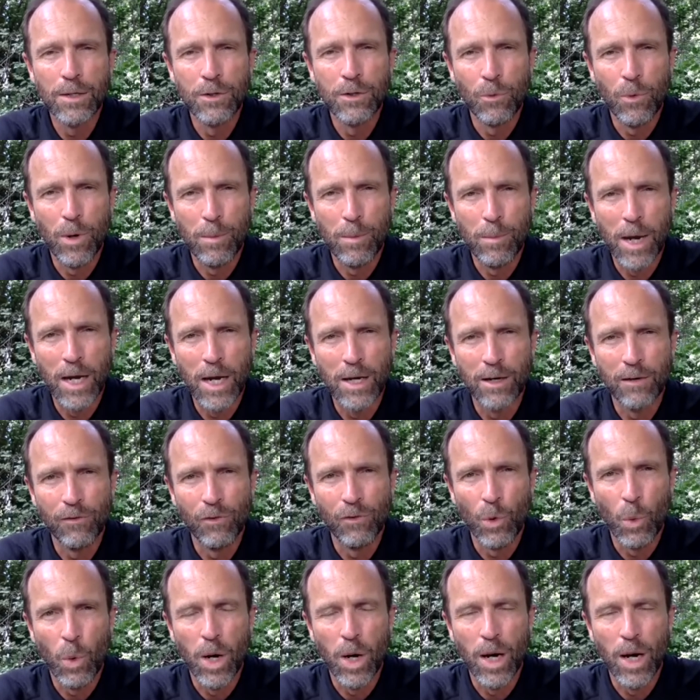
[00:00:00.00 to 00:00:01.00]
to remind
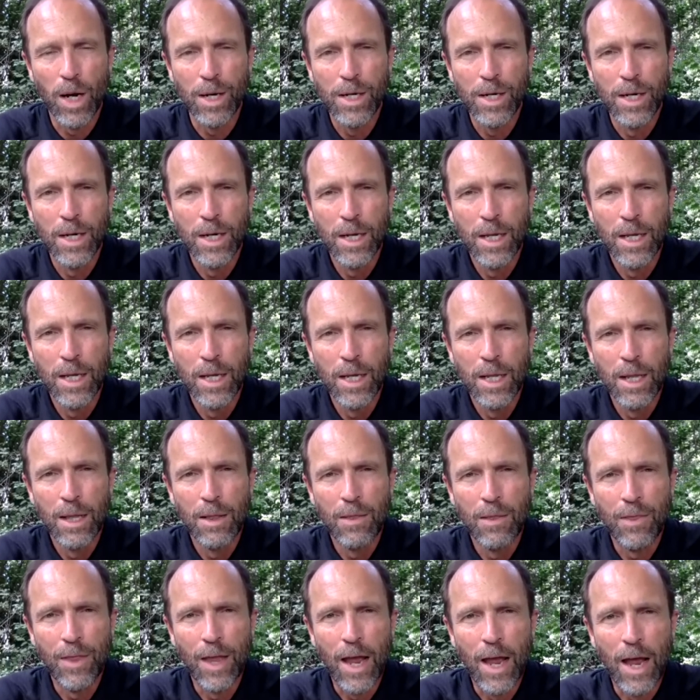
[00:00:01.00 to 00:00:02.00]
everyone
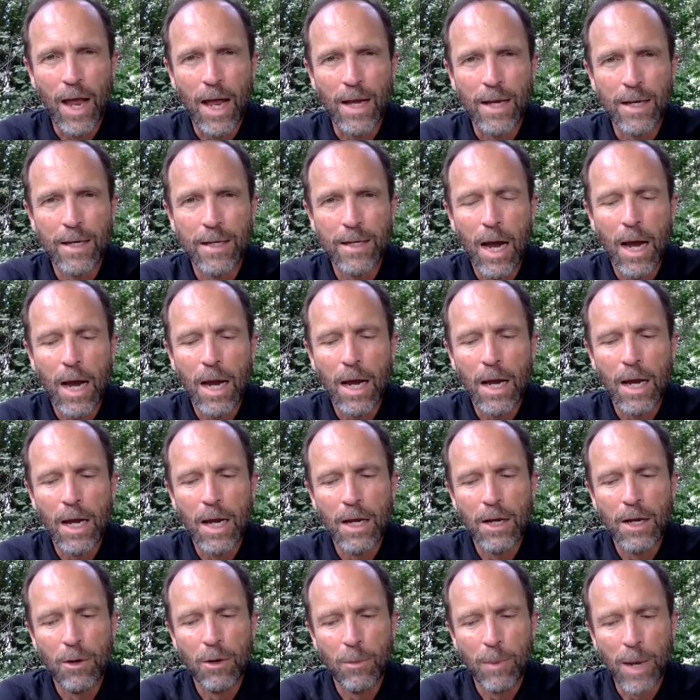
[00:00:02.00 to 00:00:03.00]
that
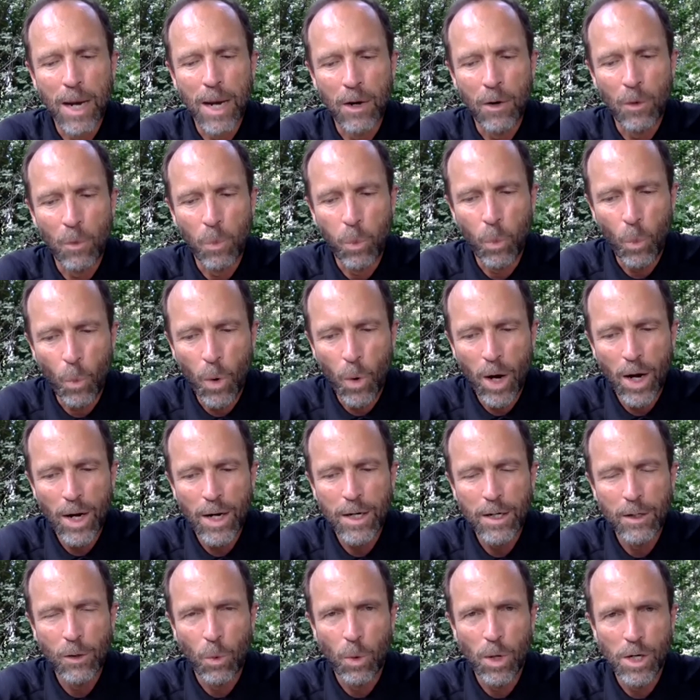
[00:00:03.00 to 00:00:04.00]
no matter what
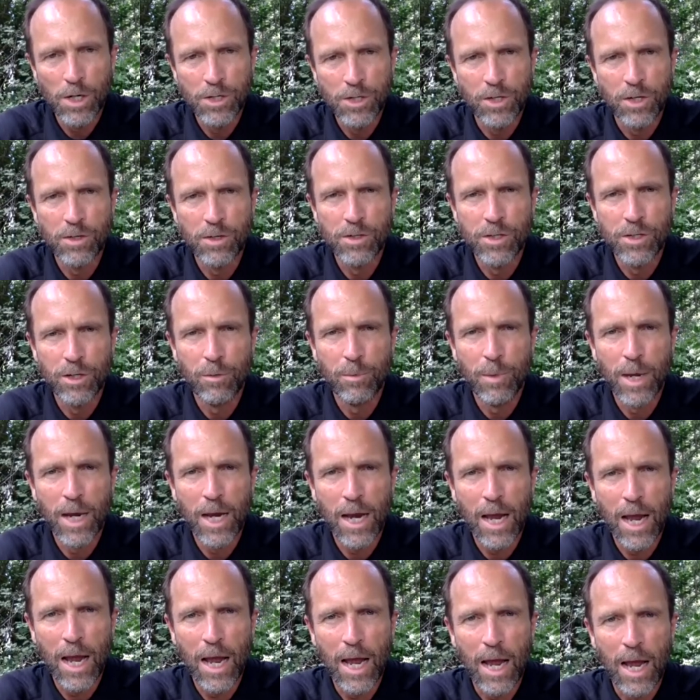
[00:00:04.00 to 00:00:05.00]
questions you
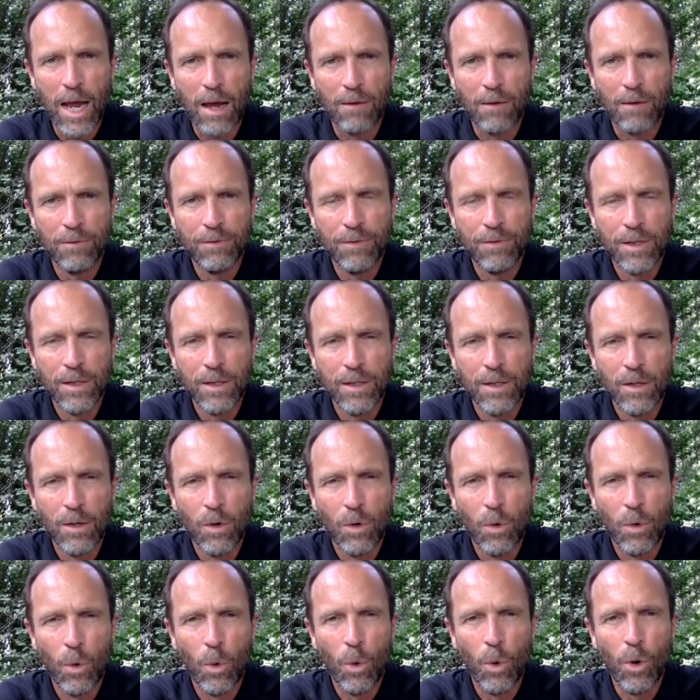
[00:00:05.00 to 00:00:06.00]
may have
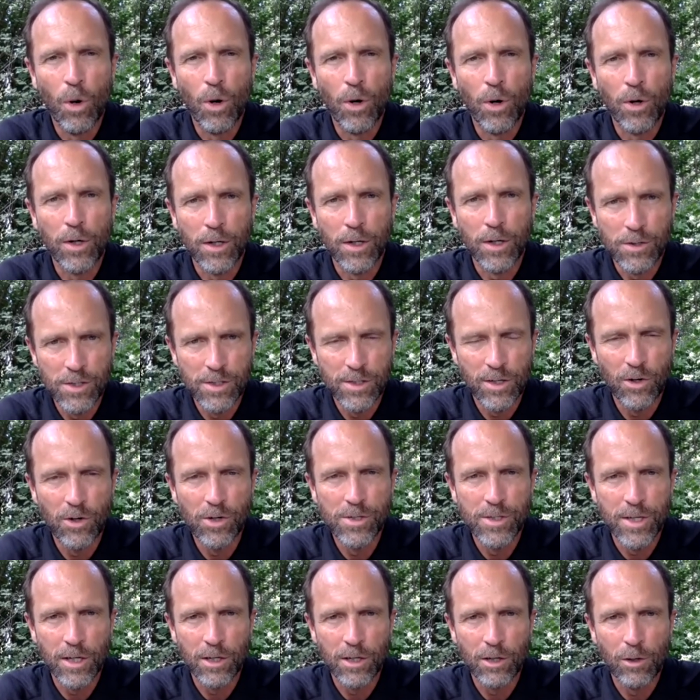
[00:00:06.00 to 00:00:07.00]
or
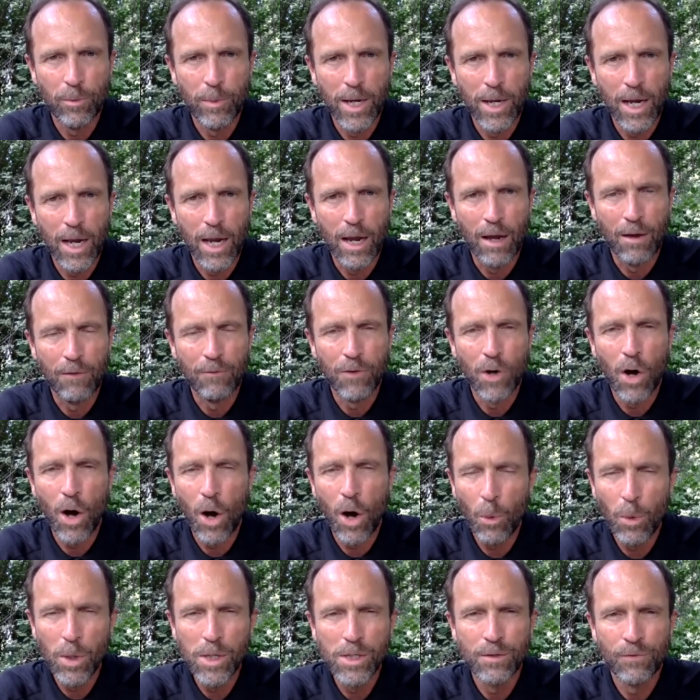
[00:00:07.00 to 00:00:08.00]
concerns that you may have,
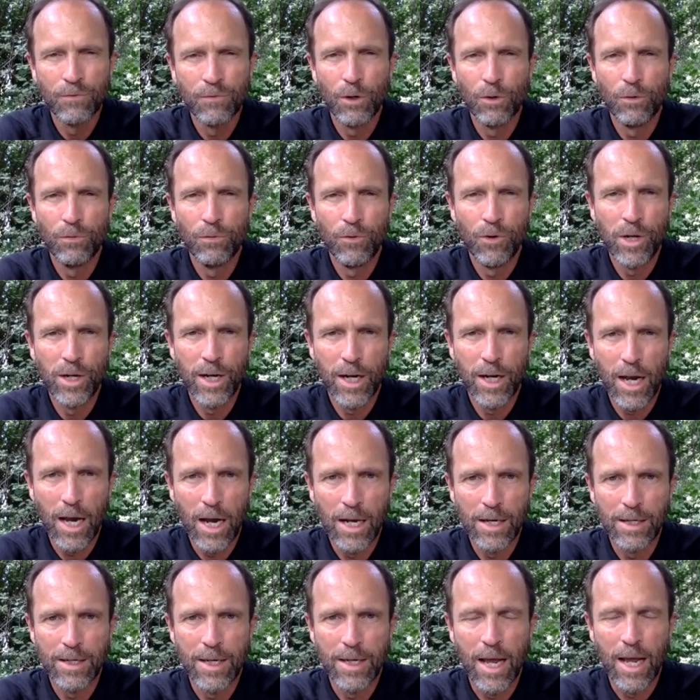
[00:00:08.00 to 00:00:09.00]
always feel free to
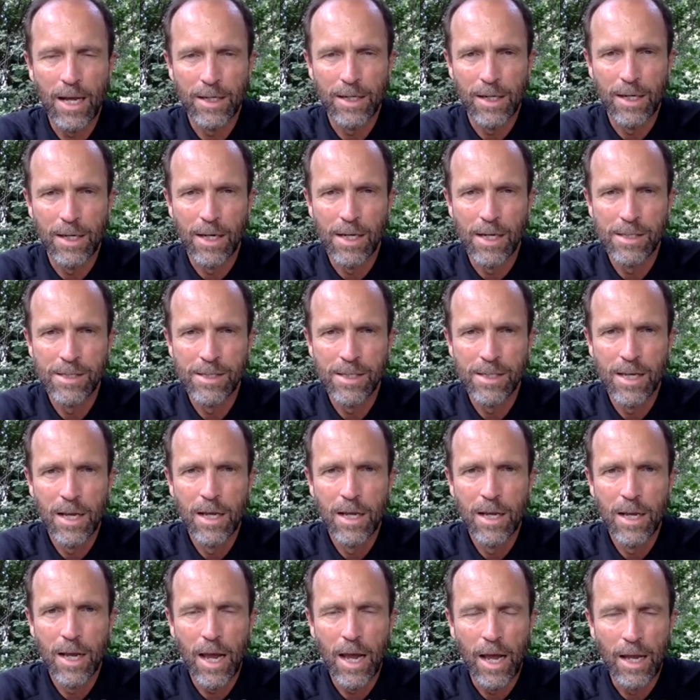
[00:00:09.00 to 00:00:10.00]
contact us
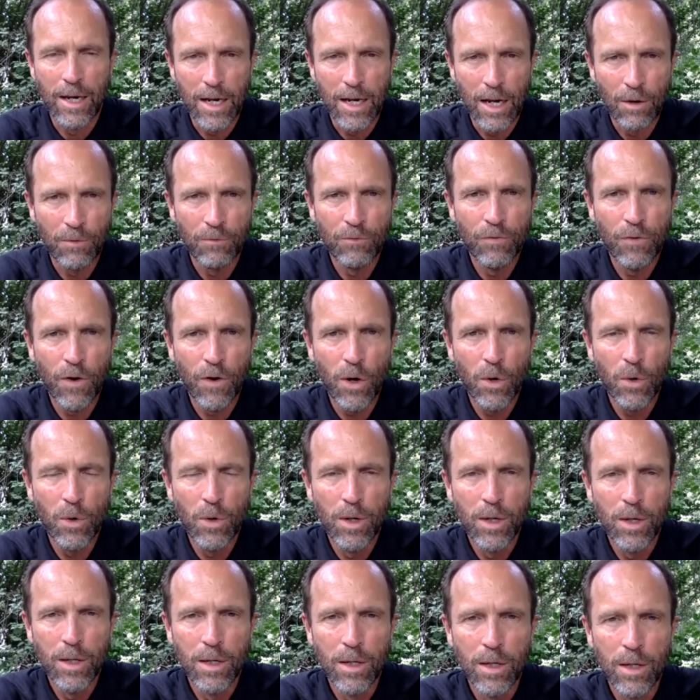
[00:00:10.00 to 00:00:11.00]
at
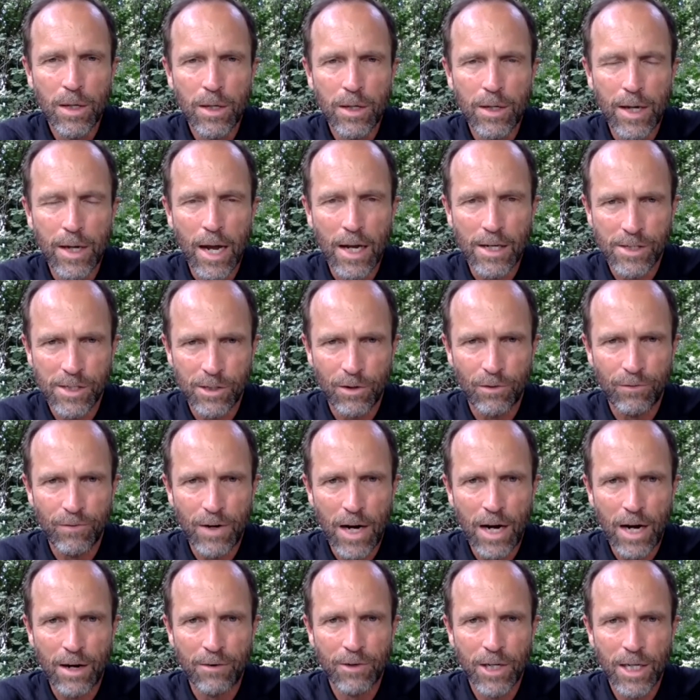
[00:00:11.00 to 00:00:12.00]

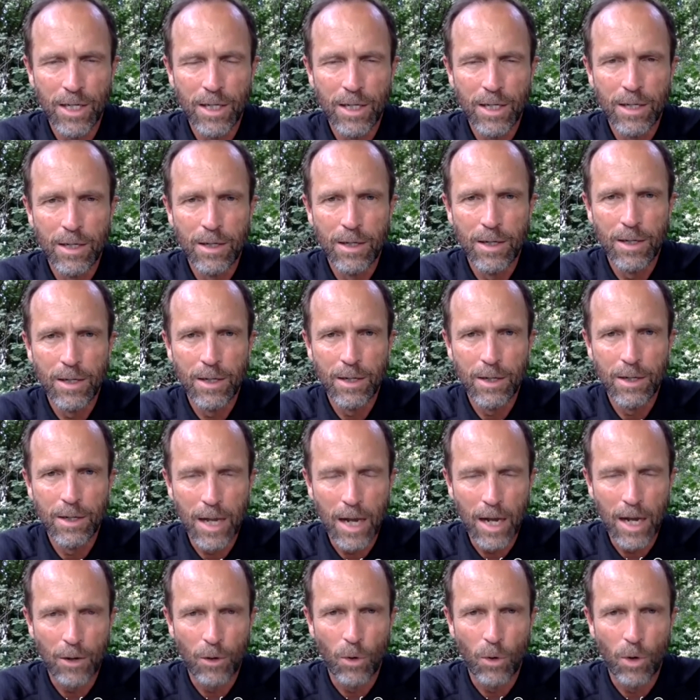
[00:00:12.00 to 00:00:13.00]

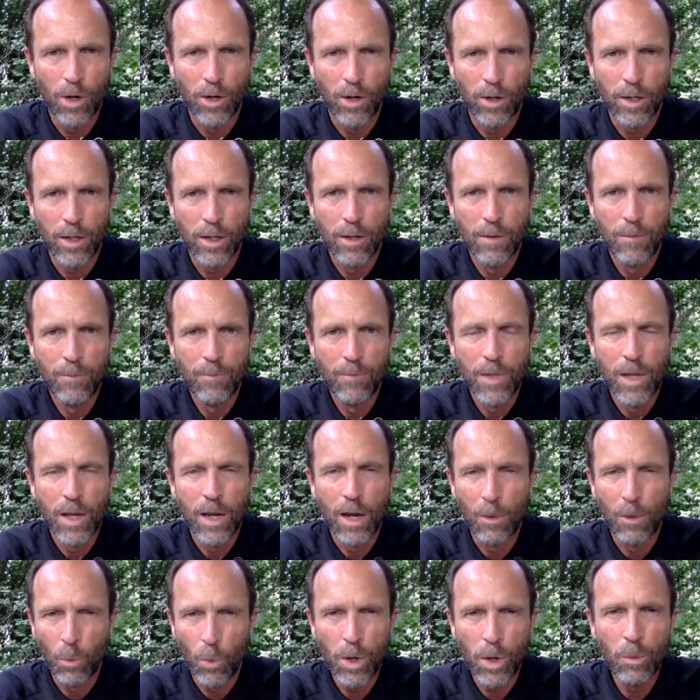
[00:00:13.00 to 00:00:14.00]
info.surviveit.org,
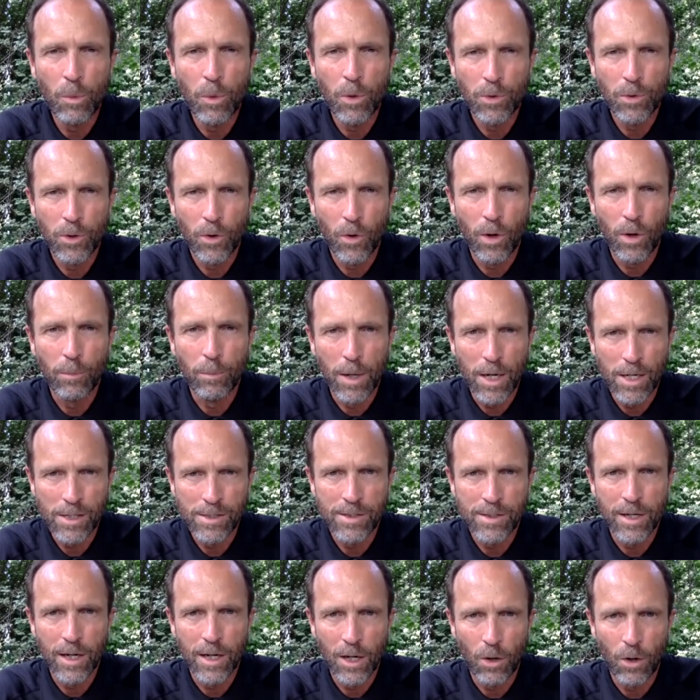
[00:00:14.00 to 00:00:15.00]
and we will do our
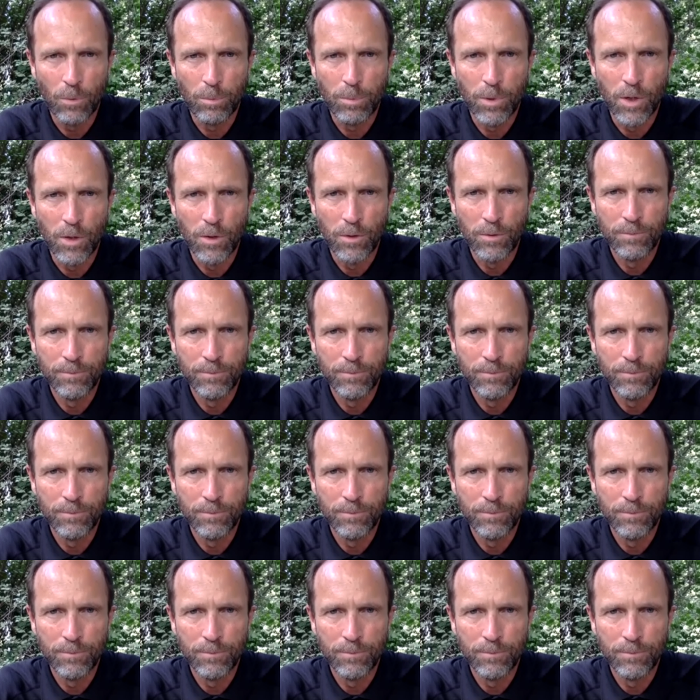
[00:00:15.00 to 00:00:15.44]
best to help you.